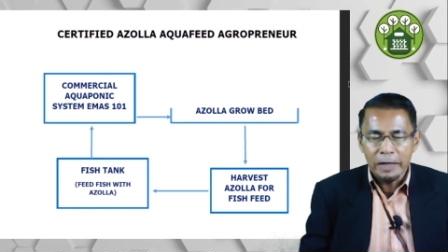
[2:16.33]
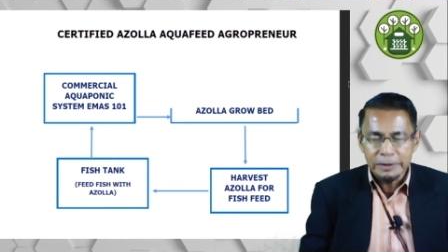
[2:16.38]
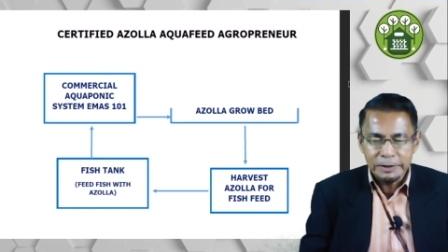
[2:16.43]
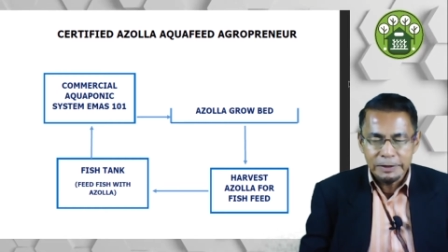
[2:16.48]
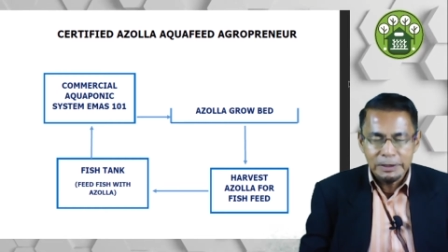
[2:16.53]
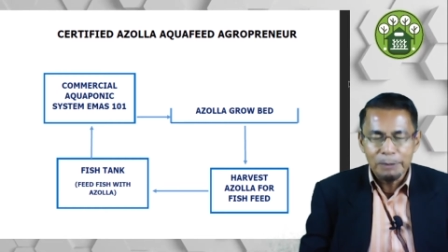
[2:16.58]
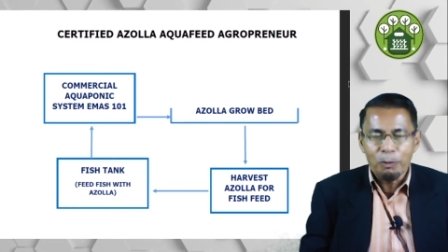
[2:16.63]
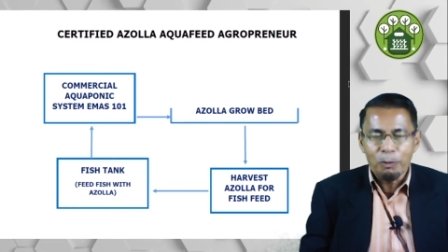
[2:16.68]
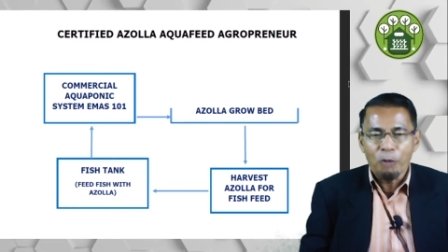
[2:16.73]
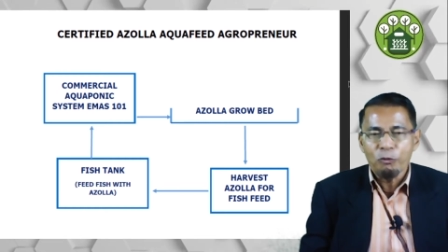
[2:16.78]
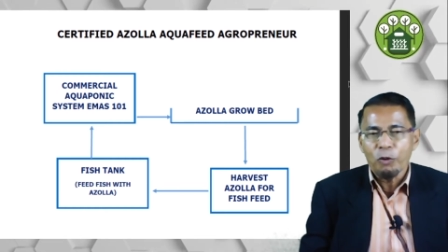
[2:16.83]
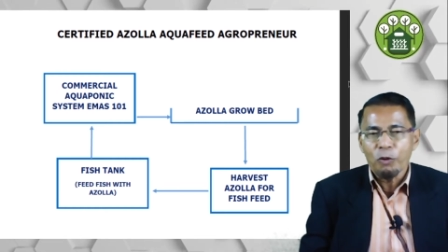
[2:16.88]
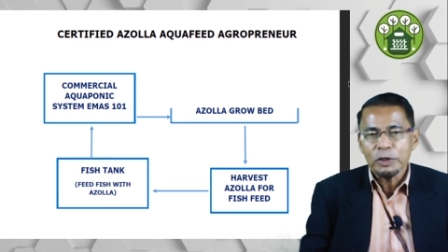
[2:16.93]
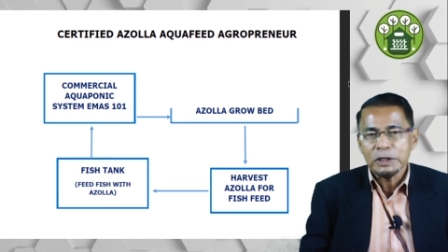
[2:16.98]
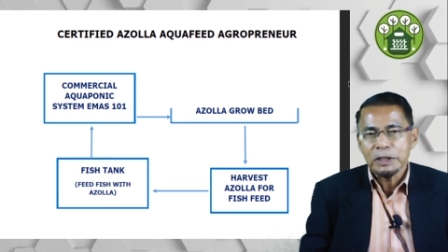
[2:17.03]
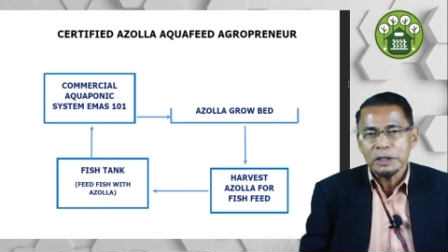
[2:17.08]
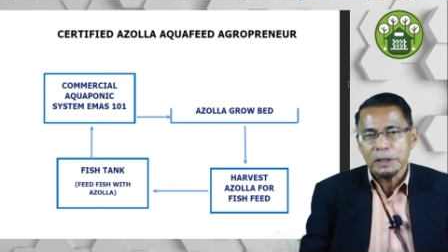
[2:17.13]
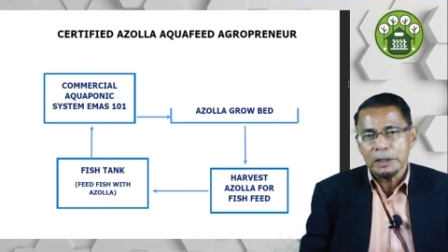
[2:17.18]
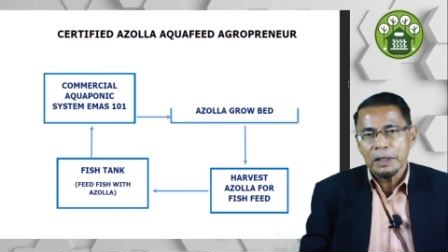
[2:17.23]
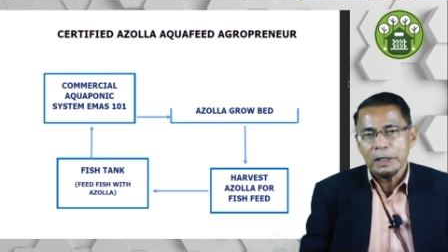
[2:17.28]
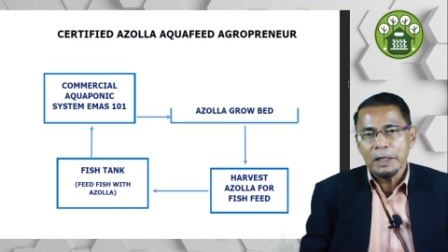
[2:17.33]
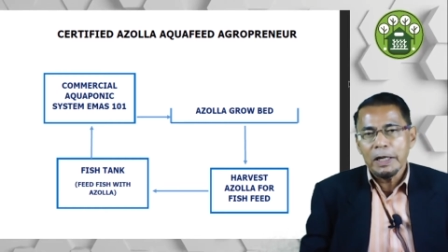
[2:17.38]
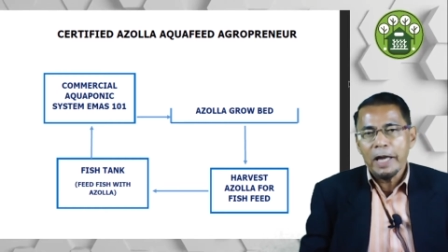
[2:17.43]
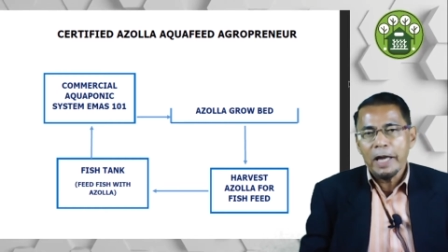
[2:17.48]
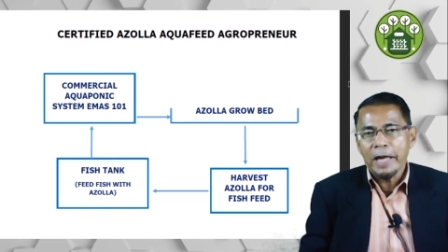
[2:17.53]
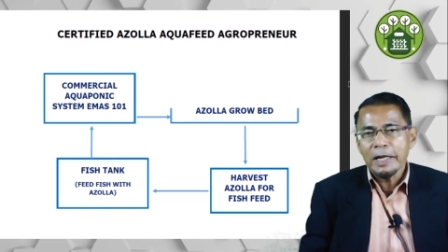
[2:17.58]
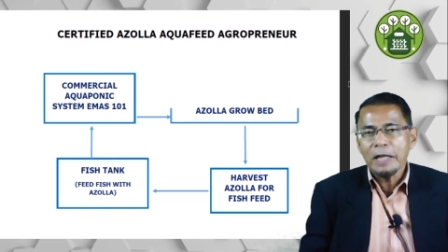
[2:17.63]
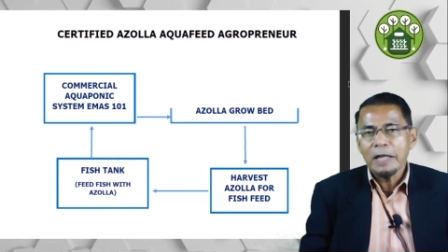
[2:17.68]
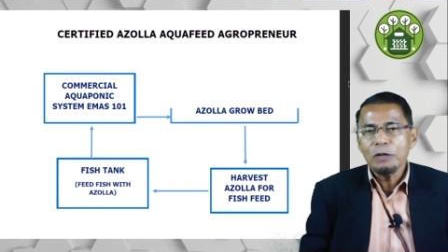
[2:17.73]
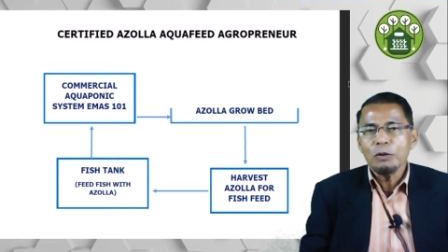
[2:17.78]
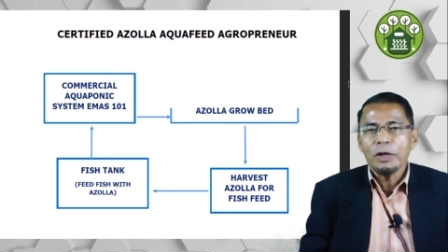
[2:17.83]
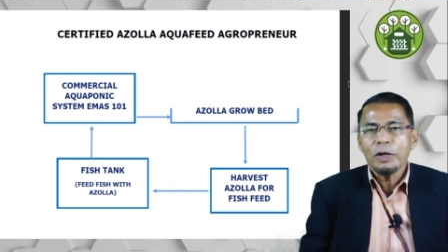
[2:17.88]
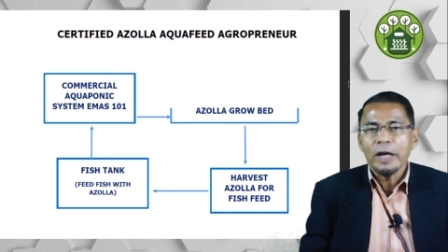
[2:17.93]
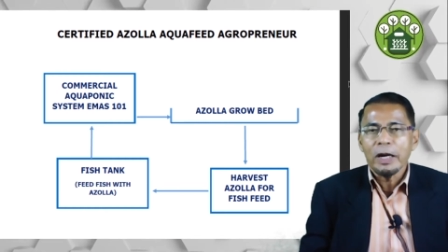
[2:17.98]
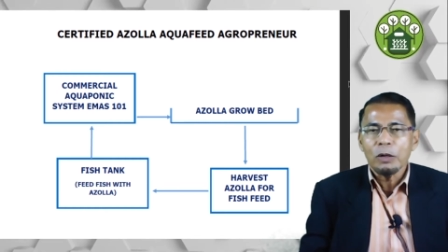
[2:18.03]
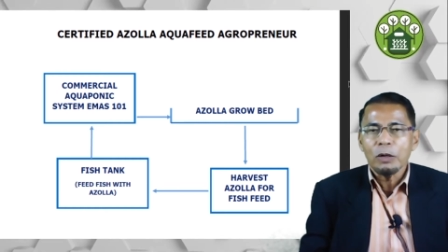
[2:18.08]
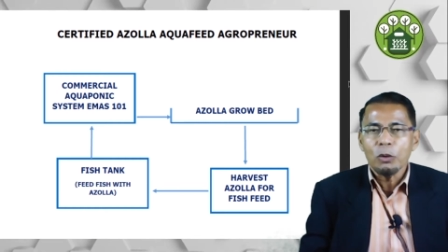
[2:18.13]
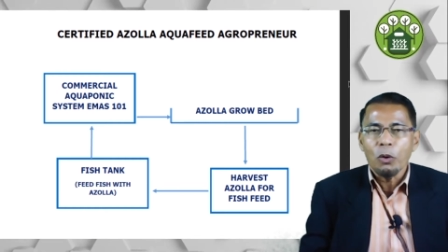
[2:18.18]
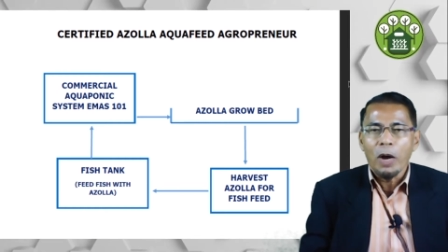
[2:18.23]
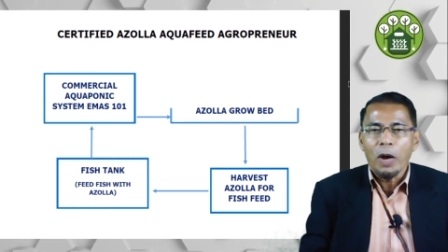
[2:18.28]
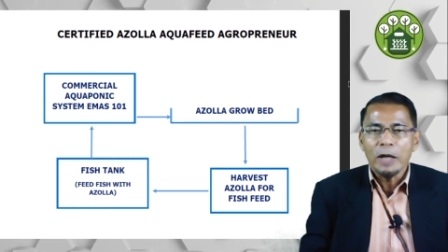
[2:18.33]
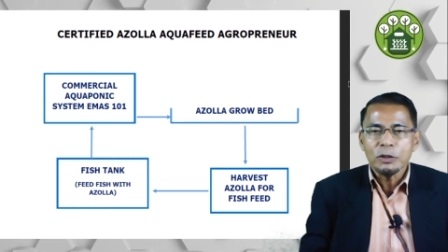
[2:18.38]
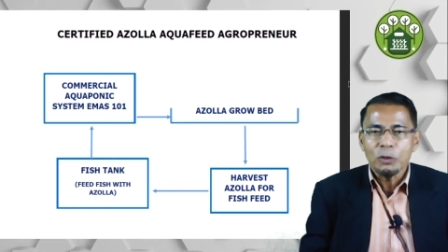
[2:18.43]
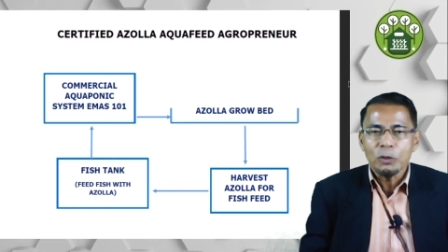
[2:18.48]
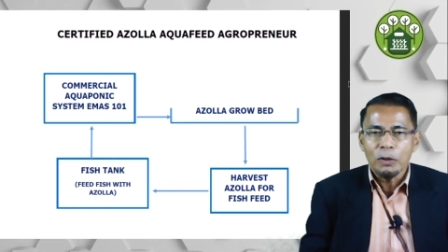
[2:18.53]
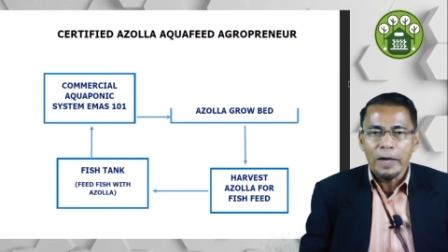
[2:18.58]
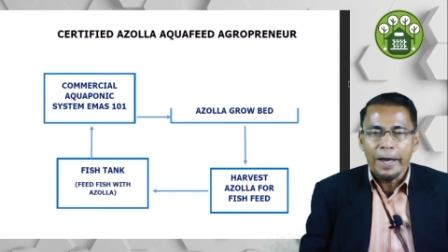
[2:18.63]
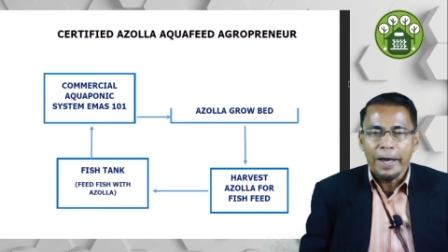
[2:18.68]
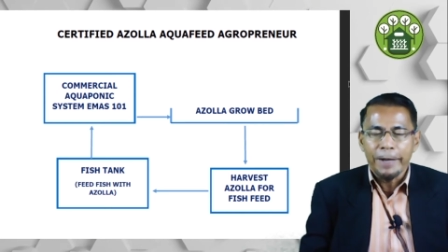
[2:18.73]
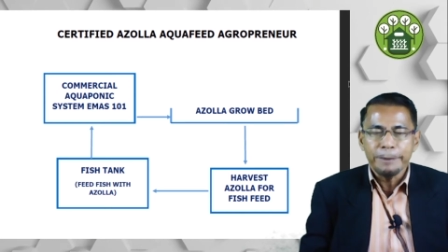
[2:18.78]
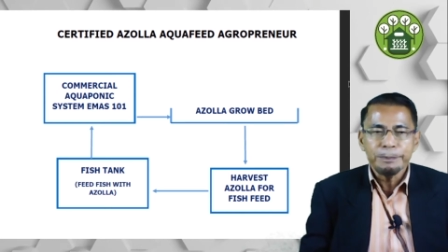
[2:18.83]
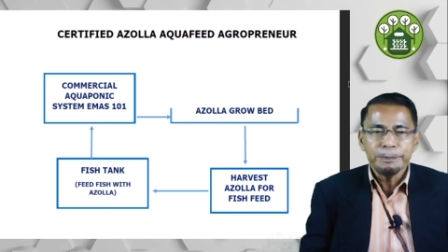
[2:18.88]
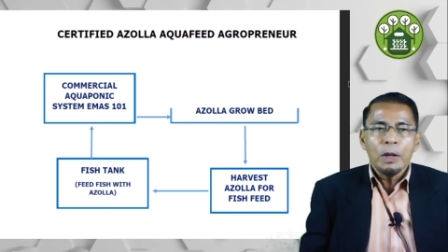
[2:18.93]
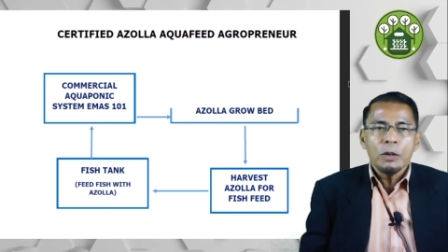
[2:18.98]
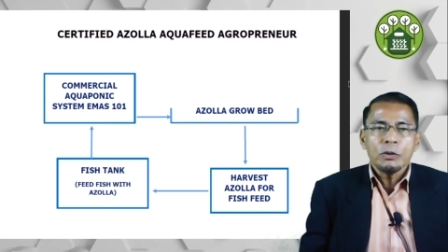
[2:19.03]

deep of water, and then you can grow Azolla.